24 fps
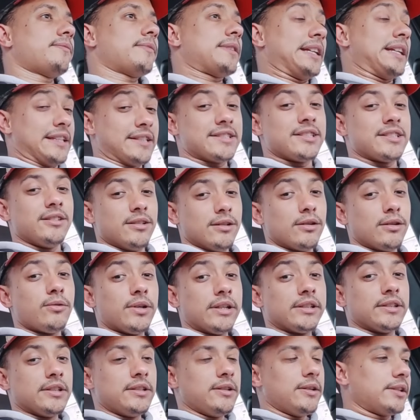there's still
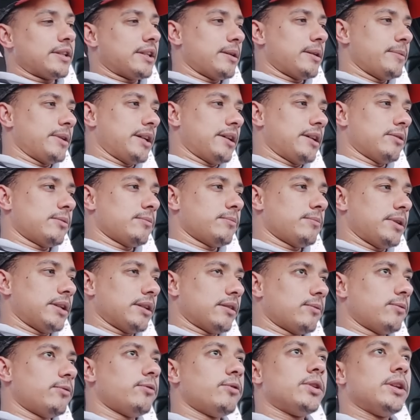quite a lot coming out, but
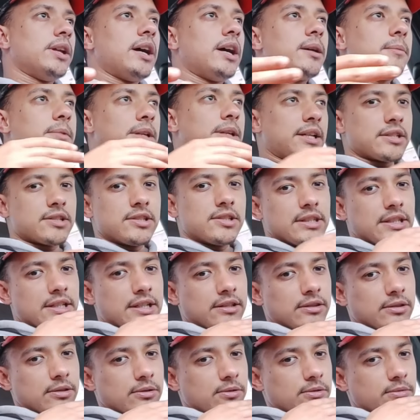for now I'm actually
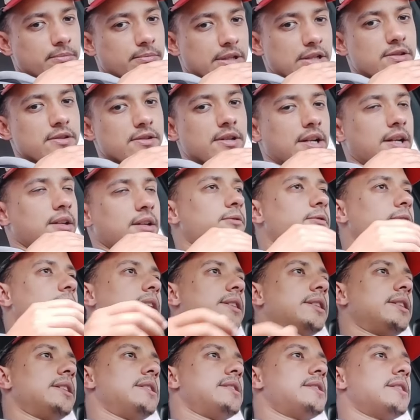trying to make sure I can
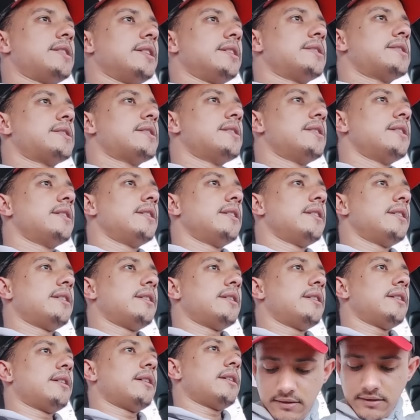fund these things.
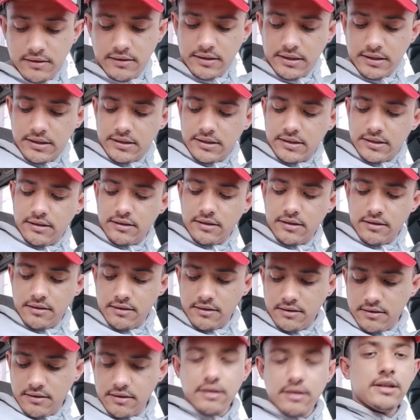That's
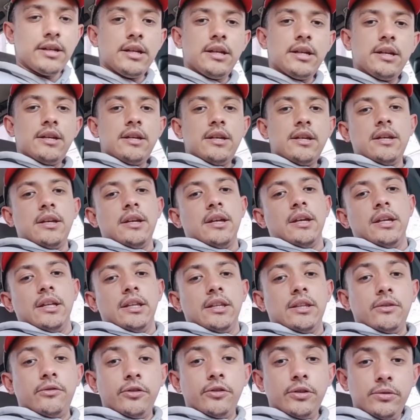the
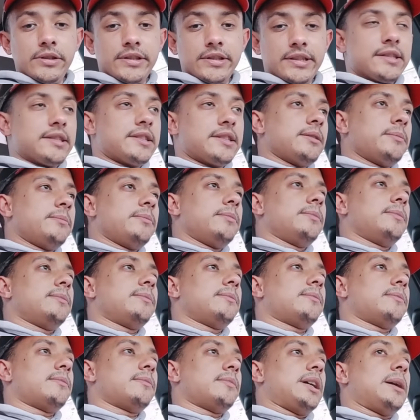fuel system
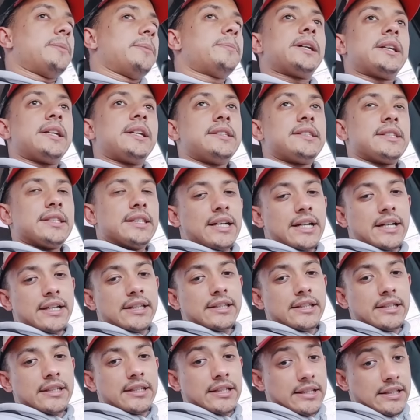upgrades that I
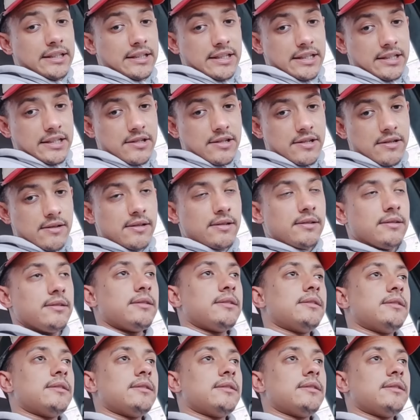did in a nutshell.